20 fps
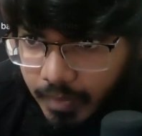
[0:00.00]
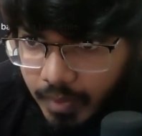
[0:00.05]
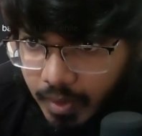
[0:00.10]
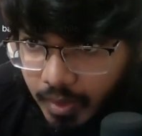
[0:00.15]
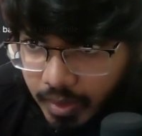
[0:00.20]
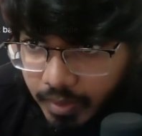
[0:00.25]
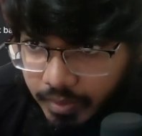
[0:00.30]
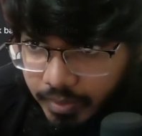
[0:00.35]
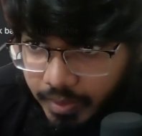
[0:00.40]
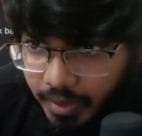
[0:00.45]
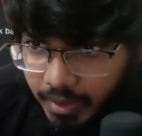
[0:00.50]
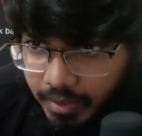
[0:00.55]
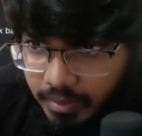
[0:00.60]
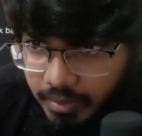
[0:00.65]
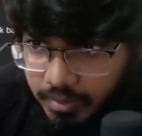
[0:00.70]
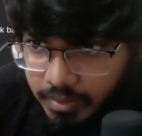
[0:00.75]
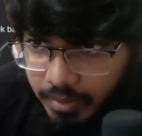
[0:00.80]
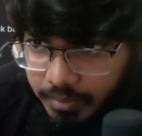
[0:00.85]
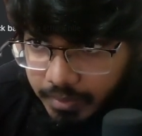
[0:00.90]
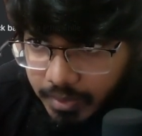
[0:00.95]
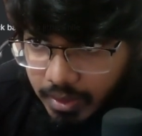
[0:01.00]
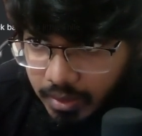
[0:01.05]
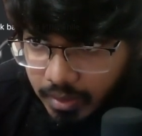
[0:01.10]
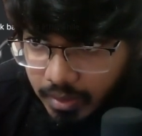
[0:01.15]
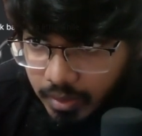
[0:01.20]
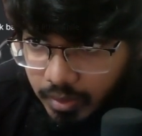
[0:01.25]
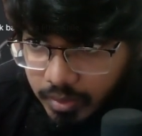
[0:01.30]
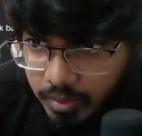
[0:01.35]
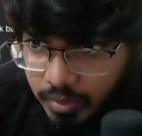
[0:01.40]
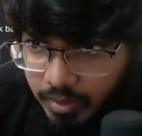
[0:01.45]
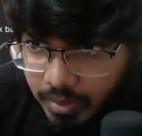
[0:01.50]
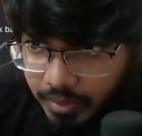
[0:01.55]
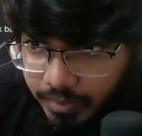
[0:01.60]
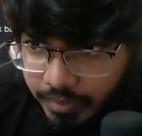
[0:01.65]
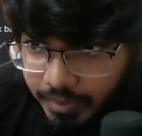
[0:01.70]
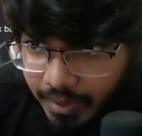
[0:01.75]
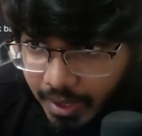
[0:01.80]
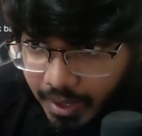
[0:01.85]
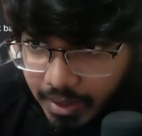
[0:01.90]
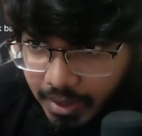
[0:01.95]
okay, fine. So I'm going to go to the
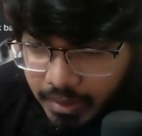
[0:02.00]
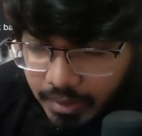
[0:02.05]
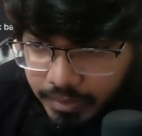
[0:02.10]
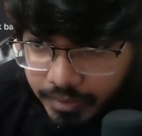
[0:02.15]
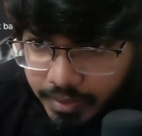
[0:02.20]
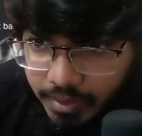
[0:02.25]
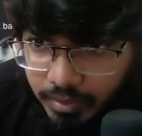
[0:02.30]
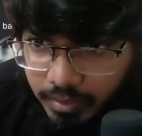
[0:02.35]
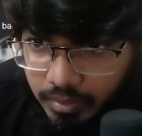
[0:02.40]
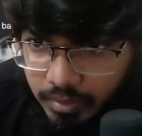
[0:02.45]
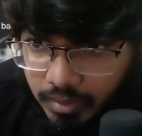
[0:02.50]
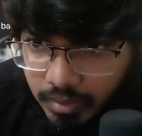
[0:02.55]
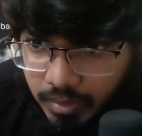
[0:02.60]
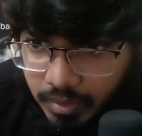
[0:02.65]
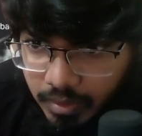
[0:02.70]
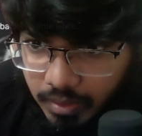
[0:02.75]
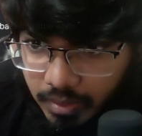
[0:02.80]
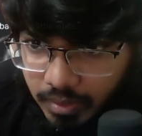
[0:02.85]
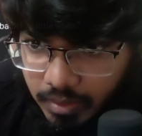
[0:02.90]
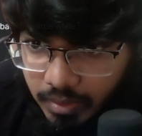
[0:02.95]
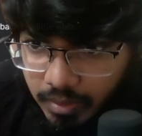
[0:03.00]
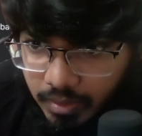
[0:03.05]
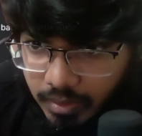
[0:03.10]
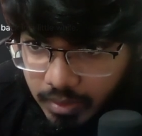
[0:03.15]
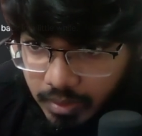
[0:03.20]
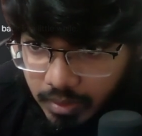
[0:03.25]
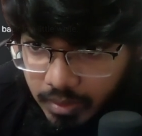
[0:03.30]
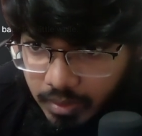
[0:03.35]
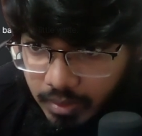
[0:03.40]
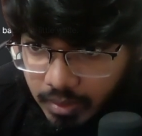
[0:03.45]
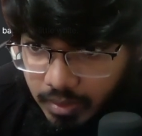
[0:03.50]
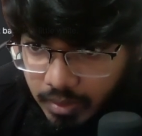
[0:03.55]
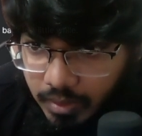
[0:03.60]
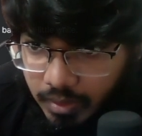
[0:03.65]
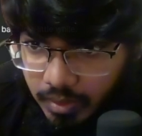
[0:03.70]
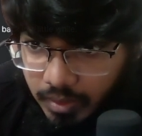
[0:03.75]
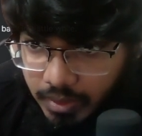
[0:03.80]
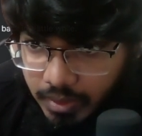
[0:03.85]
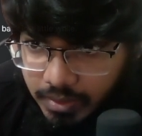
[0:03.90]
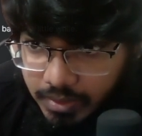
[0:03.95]
file view,
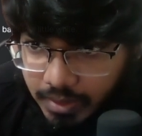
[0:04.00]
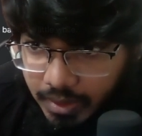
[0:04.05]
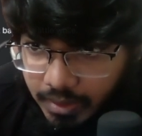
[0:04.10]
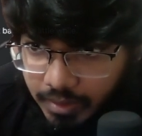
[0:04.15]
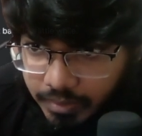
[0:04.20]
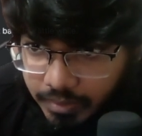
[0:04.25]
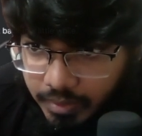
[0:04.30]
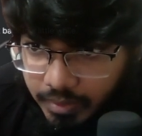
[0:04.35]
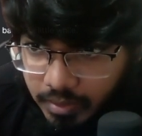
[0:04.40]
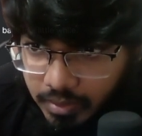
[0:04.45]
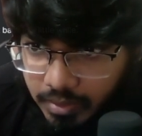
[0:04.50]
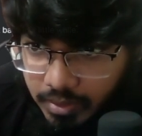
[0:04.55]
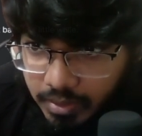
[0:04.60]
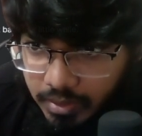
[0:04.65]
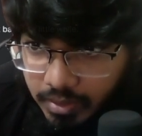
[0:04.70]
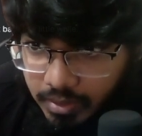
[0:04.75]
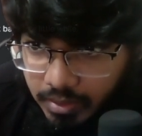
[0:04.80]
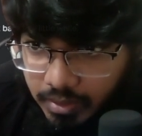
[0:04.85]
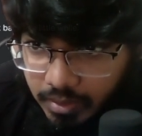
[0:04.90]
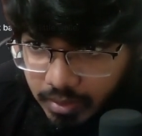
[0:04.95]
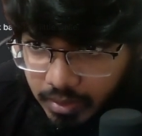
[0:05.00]
go inside the folder.